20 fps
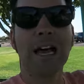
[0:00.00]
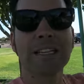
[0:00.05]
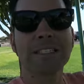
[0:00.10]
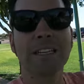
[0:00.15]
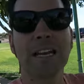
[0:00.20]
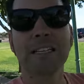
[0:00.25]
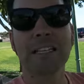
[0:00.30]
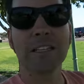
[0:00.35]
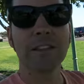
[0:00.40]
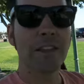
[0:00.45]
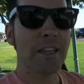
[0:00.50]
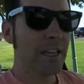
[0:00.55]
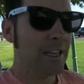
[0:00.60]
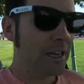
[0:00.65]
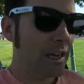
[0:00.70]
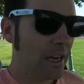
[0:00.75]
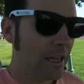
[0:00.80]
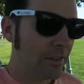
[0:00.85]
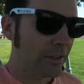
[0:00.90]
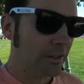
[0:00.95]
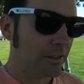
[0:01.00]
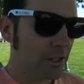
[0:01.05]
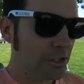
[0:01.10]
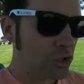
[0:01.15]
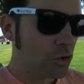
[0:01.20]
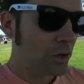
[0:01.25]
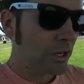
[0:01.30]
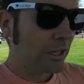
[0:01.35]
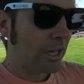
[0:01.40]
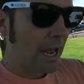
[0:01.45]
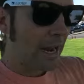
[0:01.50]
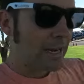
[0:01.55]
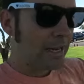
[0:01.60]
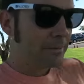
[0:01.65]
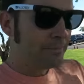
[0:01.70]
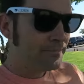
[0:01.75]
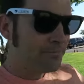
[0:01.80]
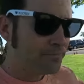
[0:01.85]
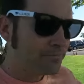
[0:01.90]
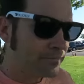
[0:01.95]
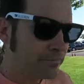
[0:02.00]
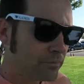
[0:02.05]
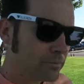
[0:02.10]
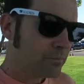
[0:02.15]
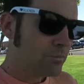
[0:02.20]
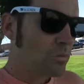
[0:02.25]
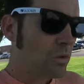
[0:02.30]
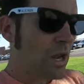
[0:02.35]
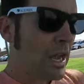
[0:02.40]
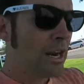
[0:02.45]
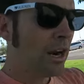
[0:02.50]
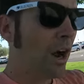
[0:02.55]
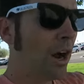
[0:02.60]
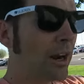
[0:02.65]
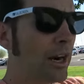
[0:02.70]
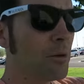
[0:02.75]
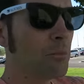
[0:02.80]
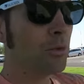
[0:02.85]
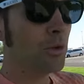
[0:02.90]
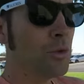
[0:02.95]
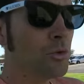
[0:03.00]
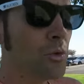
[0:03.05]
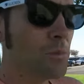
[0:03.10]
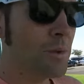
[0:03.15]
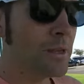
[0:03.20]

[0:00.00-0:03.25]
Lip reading: Last night did the tree lighting and hot air balloons.